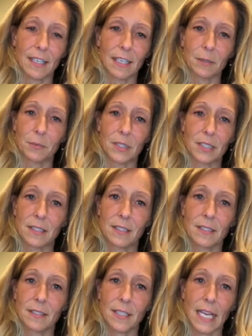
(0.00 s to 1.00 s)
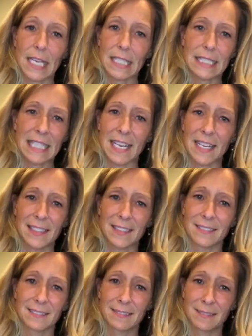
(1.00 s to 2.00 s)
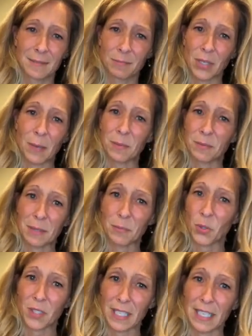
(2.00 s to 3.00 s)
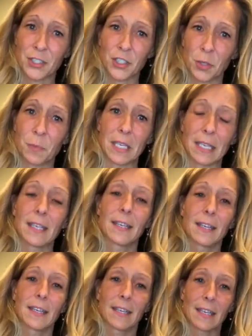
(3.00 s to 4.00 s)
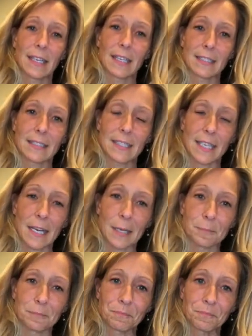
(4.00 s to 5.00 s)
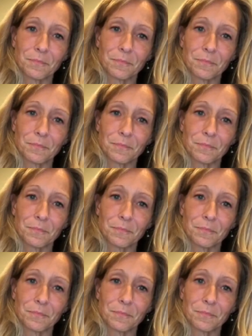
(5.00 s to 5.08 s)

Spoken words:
I was hands-on probably more than I should be. And I